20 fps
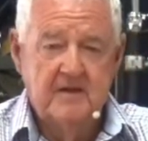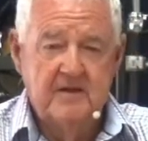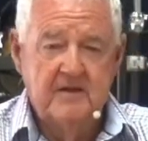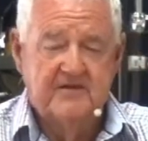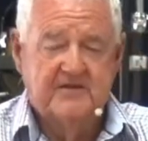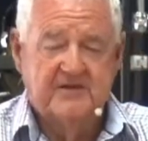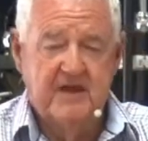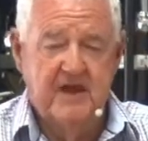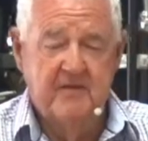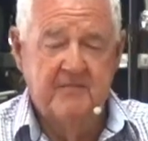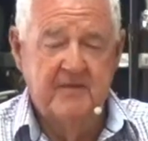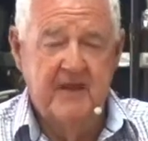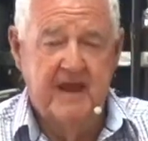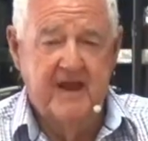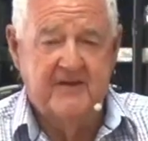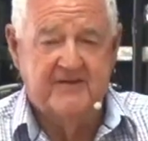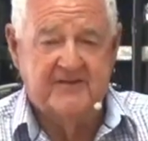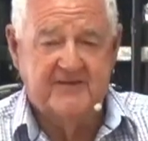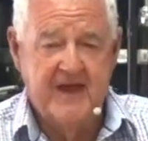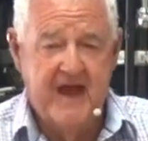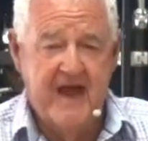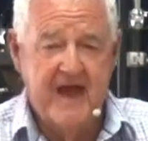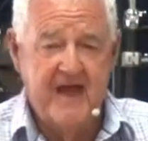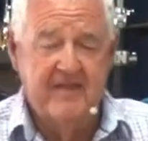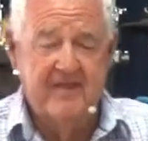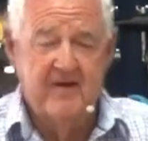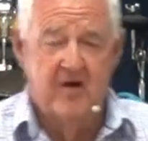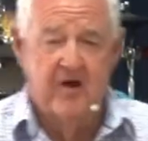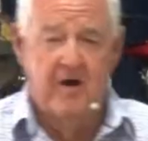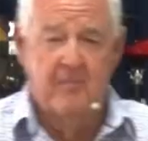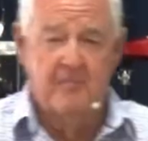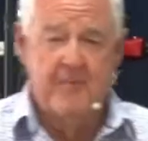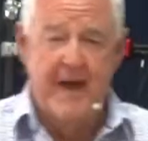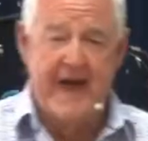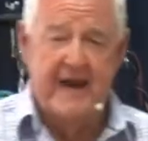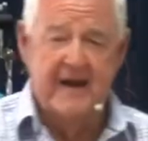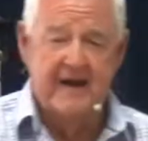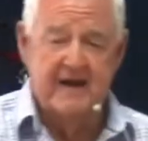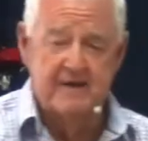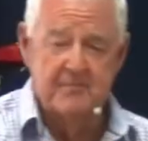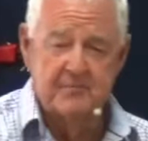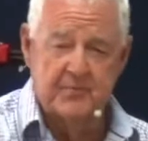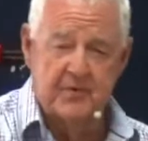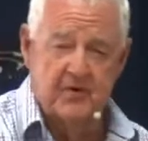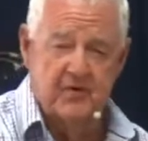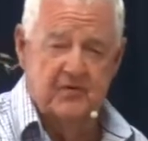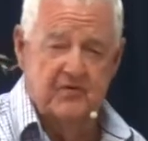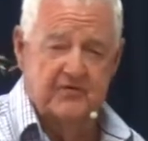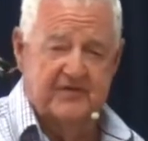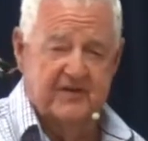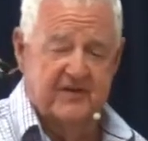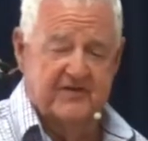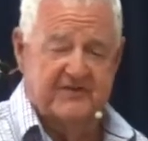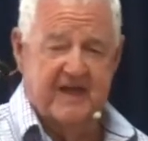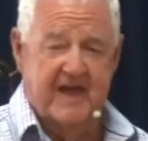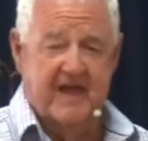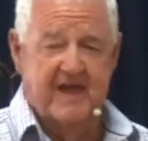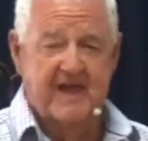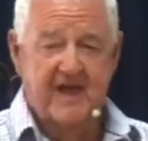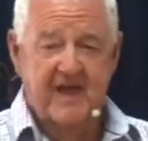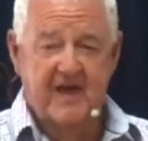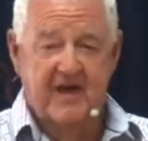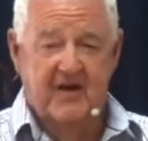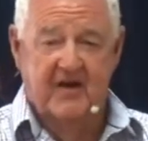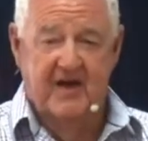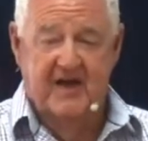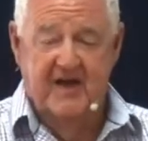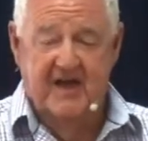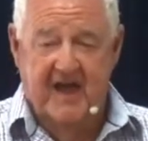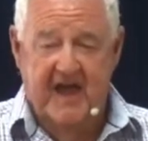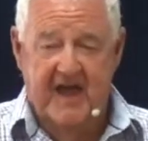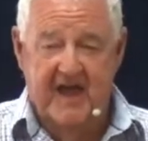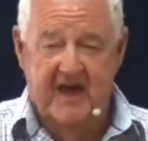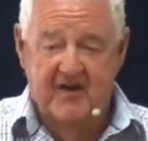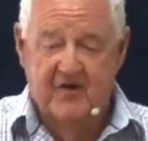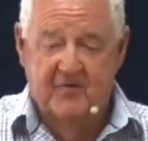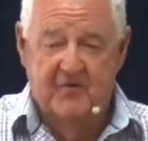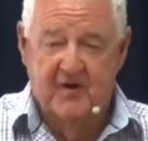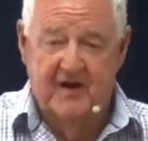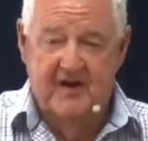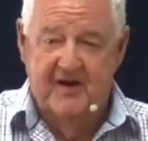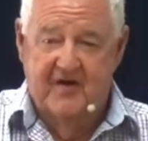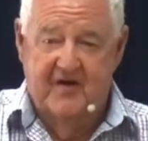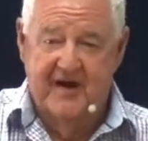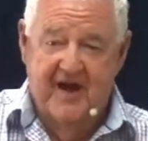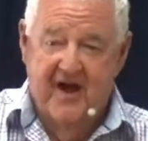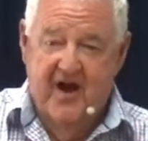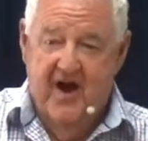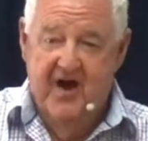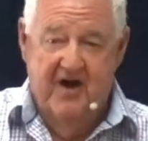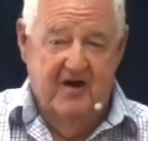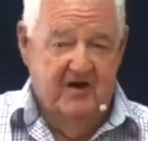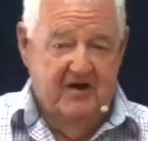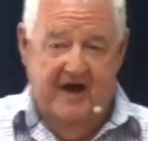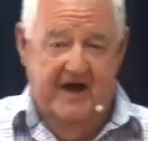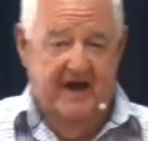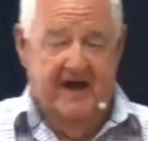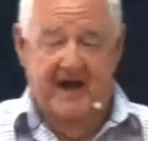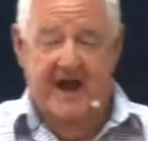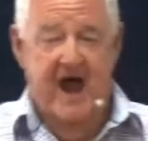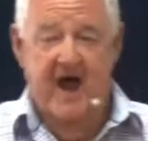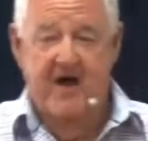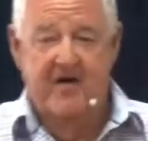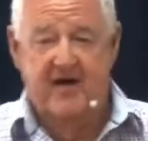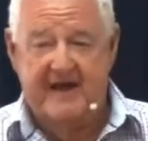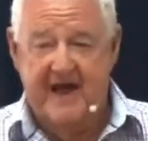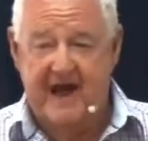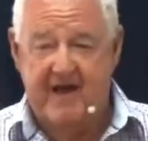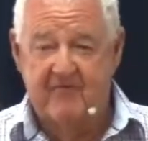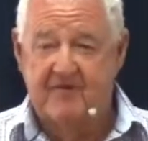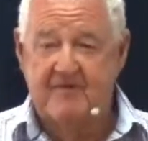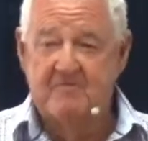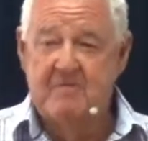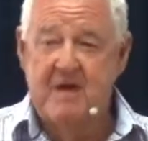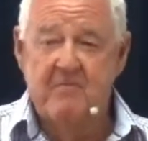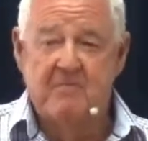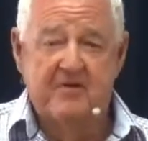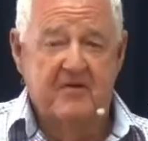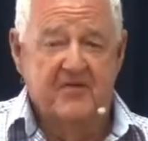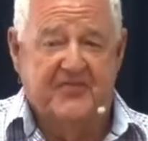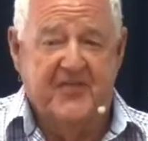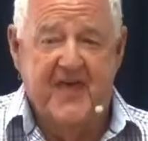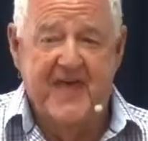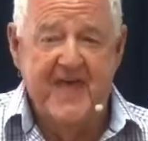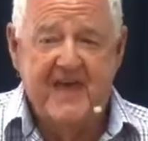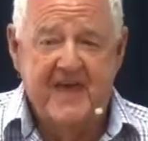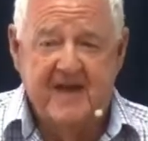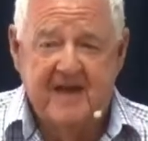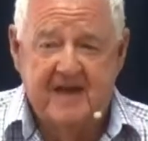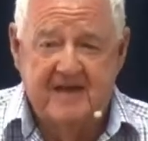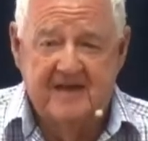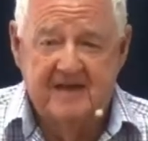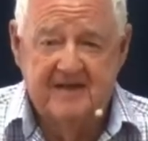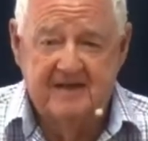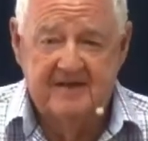You see them the next day, they're all battered and bruised. You say, how, what, oh, I don't know, I can't remember a thing,